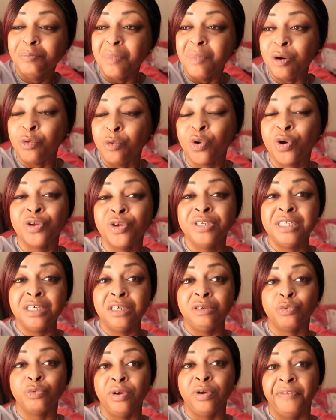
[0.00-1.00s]
my world
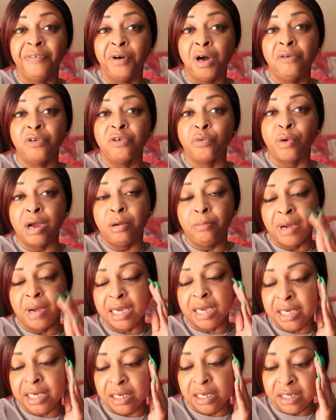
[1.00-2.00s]
did revolve around
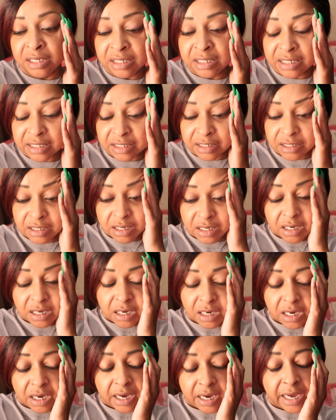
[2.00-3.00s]
my kids
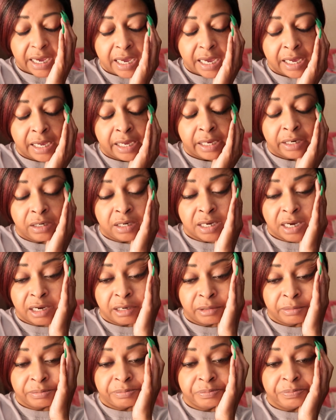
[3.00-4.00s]
and
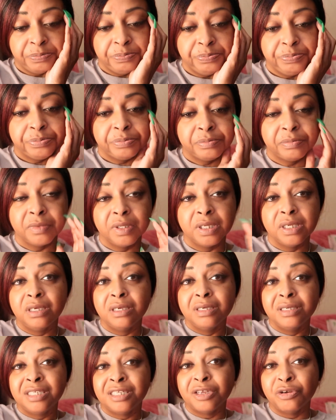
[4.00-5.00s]
um
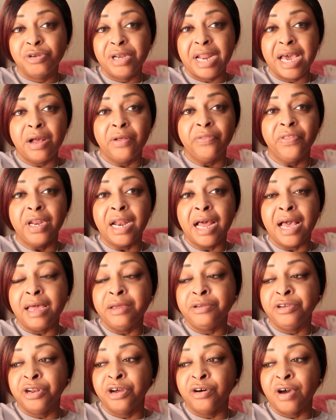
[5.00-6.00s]
so now that I,
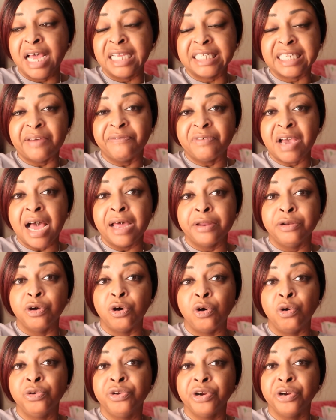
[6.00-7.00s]
you know, as I've gotten
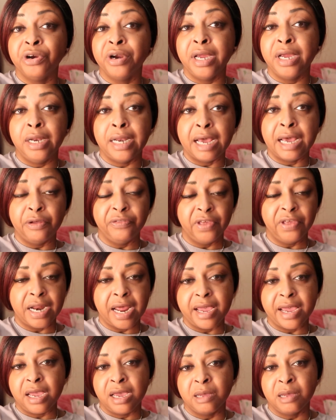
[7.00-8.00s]
older and now that
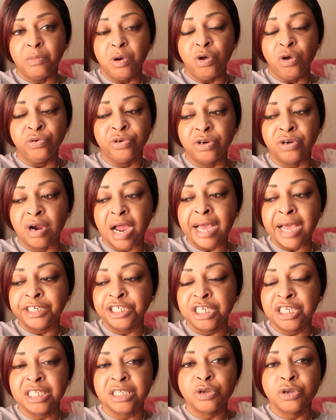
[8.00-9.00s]
I am older, I
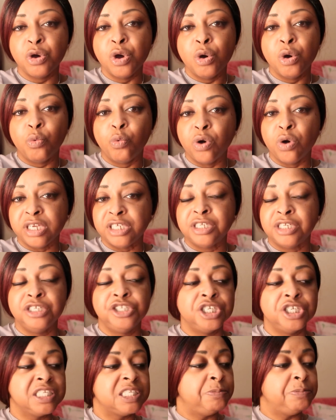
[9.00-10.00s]
just want to
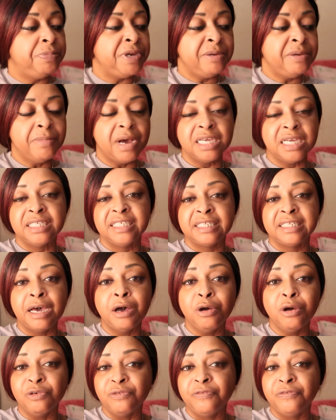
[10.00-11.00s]
just be
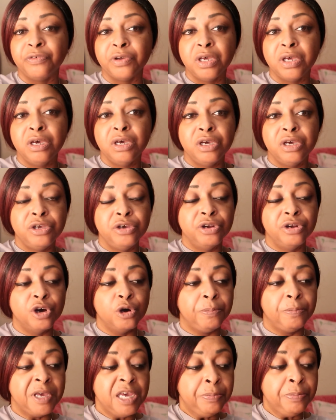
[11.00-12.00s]
myself. You
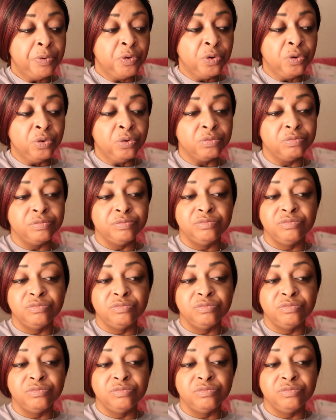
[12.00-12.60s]
know, people,